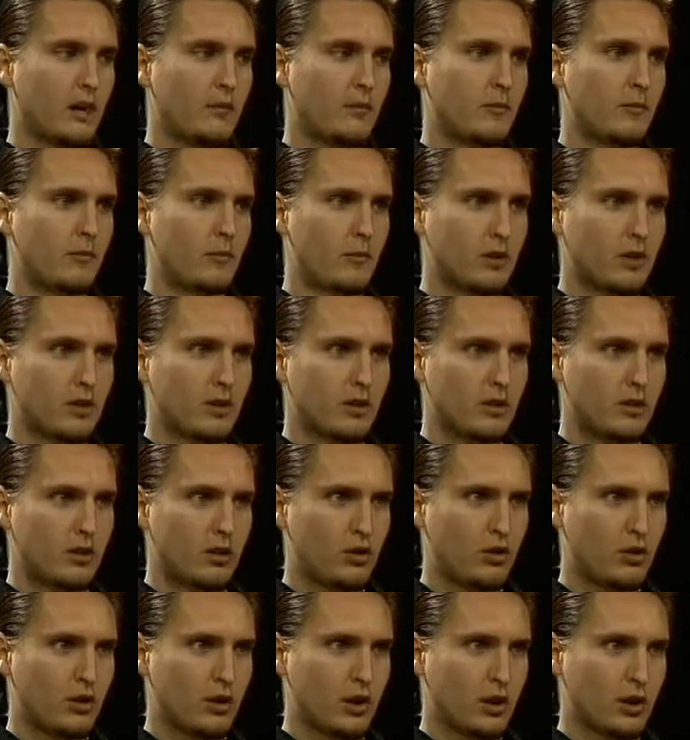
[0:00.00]
With
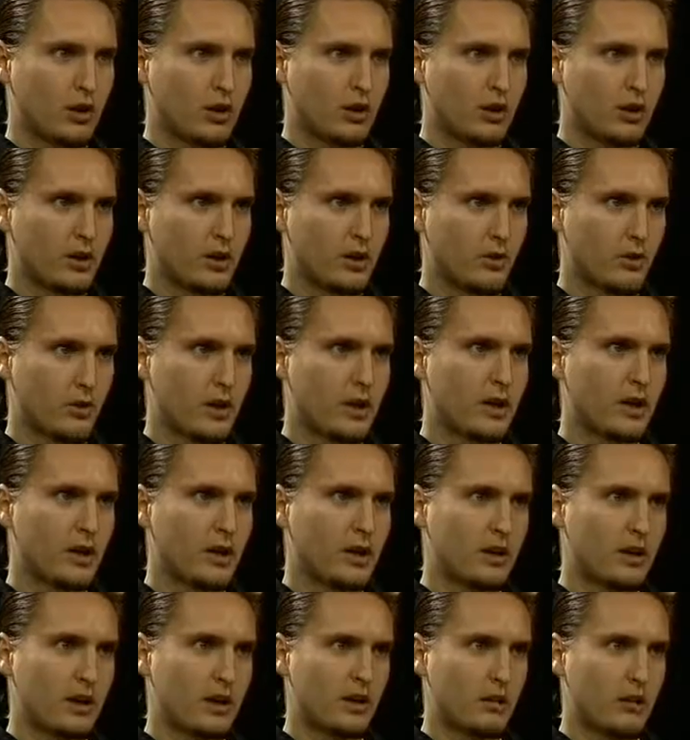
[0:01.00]
the tuna, the
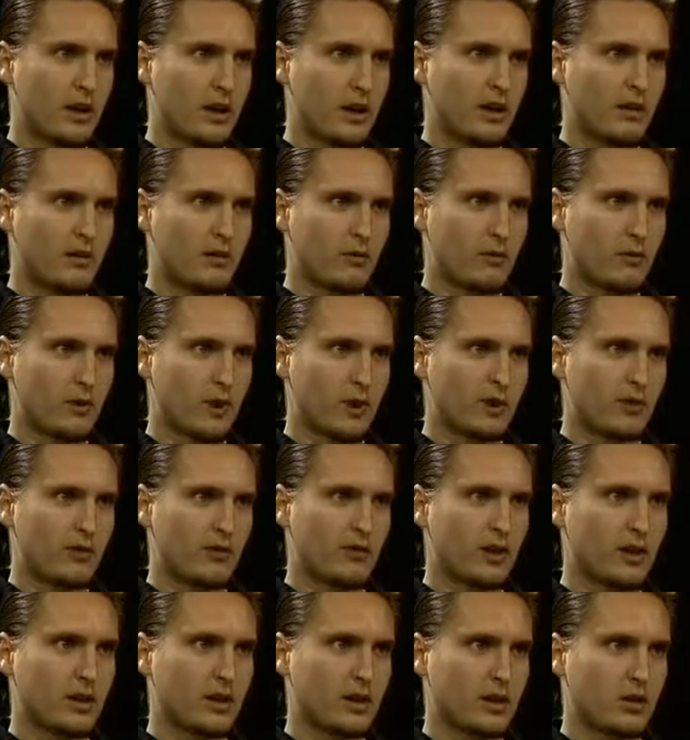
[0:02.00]
way they
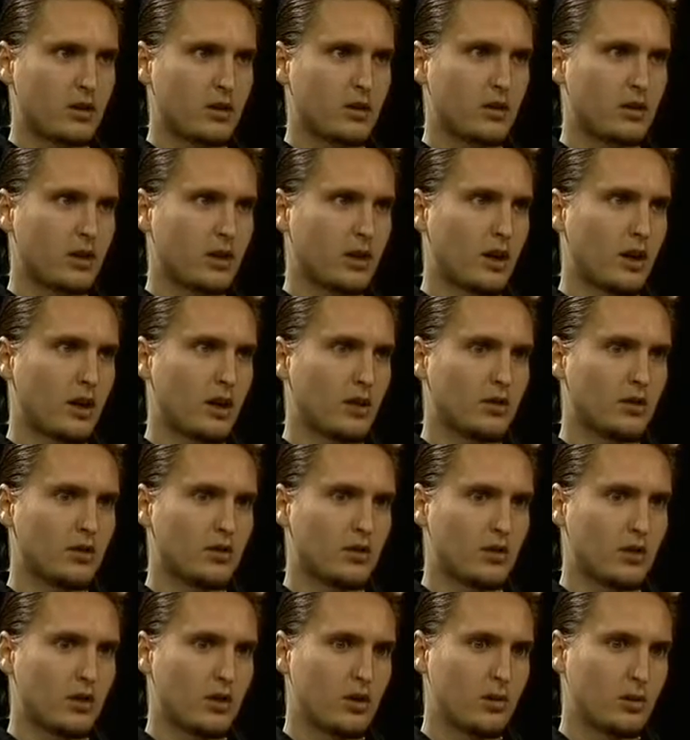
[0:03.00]
rectified the tuna
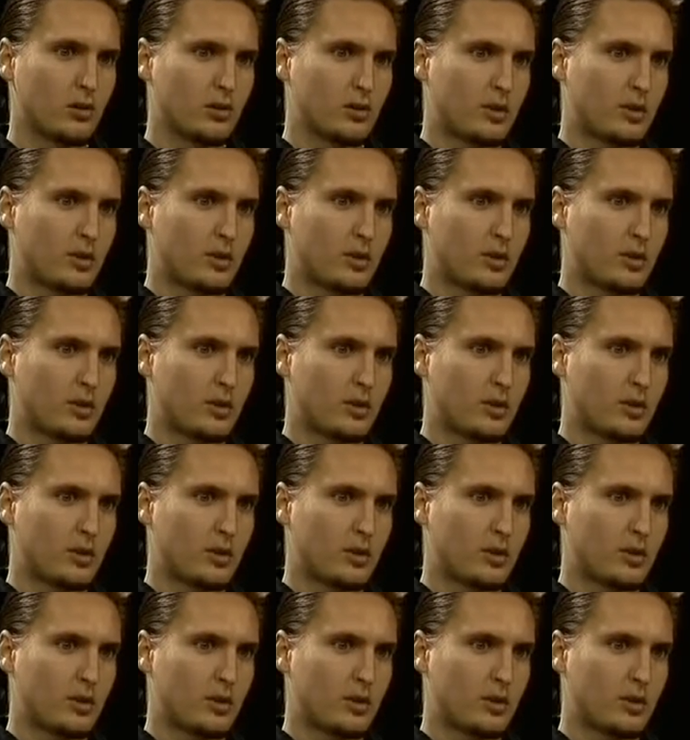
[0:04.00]
case